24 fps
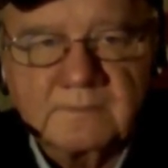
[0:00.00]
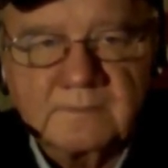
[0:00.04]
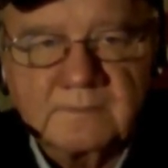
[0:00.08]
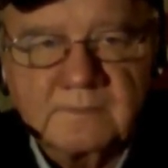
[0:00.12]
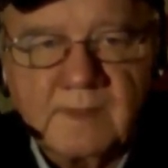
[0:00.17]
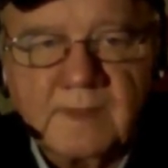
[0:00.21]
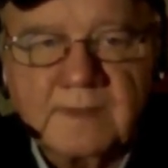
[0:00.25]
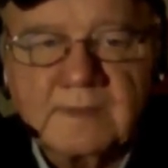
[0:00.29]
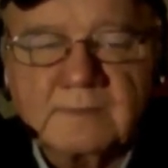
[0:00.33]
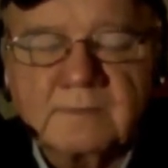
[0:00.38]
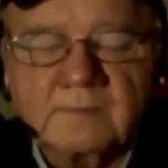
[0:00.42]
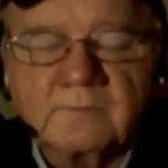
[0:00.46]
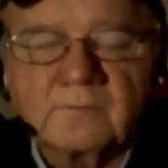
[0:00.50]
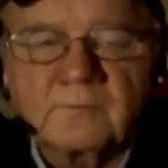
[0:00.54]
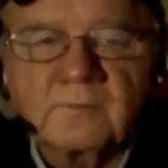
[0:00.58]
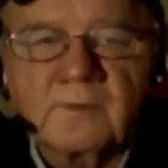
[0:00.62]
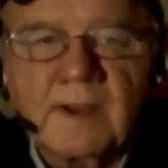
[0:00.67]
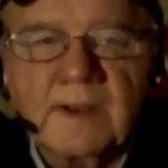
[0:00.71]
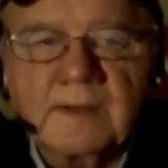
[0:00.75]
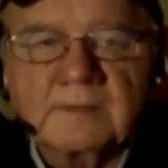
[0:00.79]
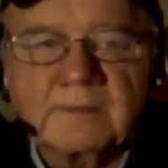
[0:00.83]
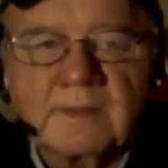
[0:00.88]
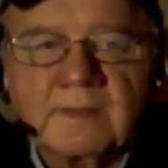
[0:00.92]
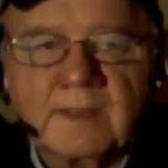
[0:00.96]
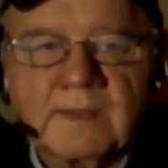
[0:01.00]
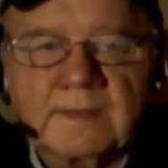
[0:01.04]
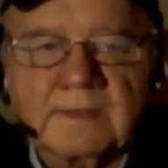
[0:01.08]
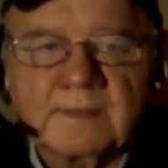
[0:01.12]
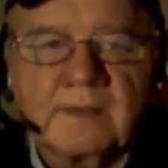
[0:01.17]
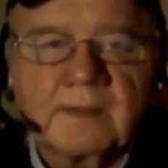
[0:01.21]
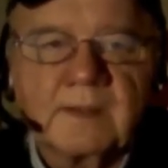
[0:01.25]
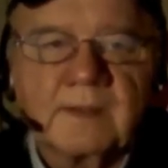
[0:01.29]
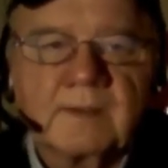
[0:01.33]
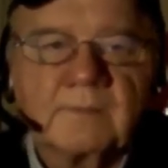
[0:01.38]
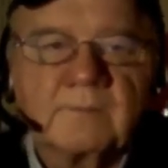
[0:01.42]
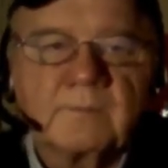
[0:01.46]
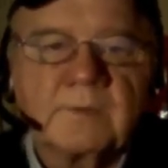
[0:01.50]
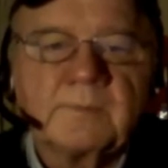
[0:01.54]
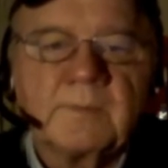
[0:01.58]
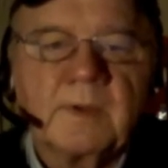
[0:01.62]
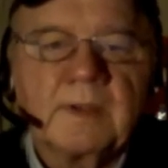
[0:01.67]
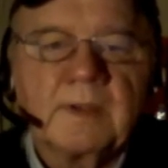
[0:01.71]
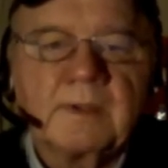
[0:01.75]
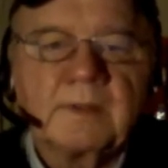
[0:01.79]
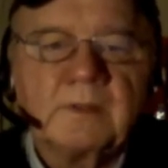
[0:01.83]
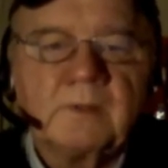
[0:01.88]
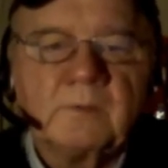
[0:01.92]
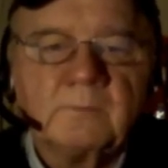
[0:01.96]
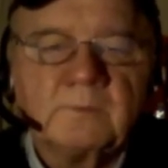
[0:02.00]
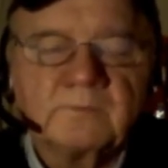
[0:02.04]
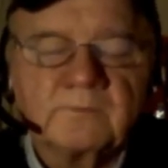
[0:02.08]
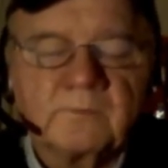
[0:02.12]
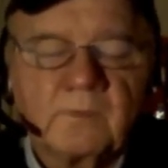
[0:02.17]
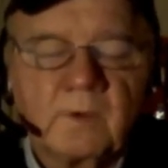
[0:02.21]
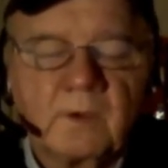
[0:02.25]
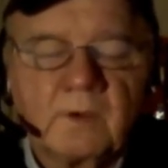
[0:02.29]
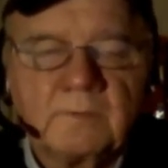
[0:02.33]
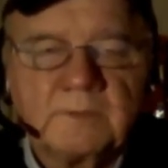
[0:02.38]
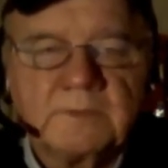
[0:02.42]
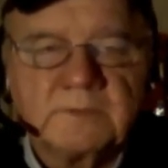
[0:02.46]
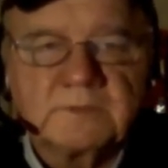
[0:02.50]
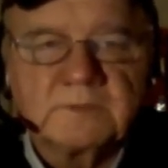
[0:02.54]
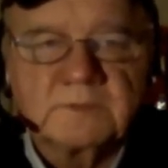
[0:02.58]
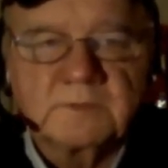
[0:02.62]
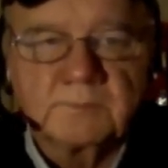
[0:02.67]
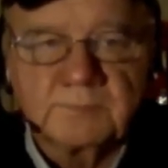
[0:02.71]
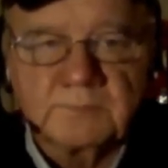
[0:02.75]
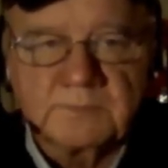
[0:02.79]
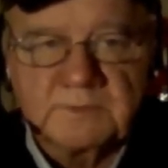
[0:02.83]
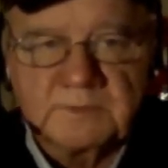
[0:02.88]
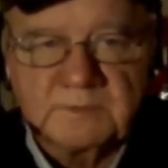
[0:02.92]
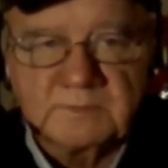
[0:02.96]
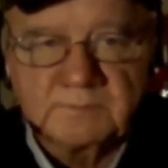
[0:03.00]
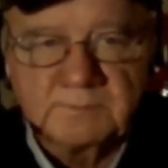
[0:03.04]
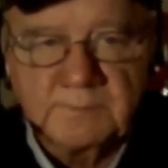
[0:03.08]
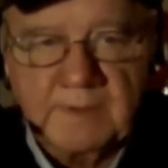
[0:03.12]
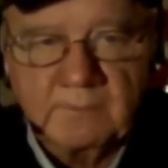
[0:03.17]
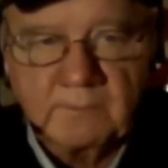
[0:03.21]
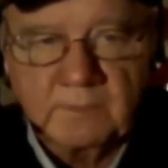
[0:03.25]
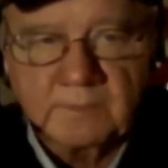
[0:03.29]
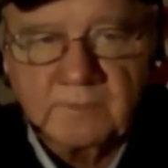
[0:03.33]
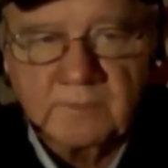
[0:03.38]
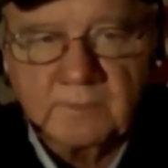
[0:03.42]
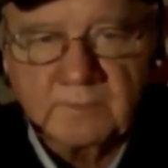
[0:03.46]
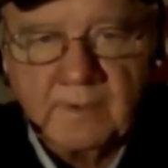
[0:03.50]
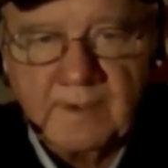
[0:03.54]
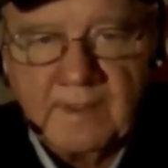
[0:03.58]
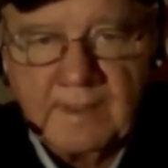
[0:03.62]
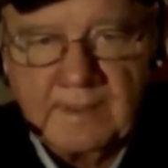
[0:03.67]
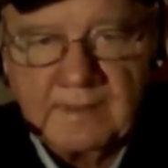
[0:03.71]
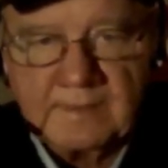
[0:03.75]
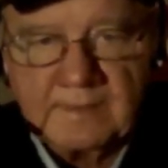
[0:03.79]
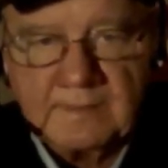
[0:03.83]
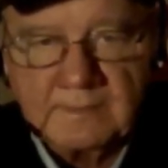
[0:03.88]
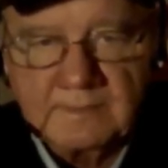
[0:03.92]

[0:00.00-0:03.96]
DayAtTheTrack.com reminding you as always to please bet with your head,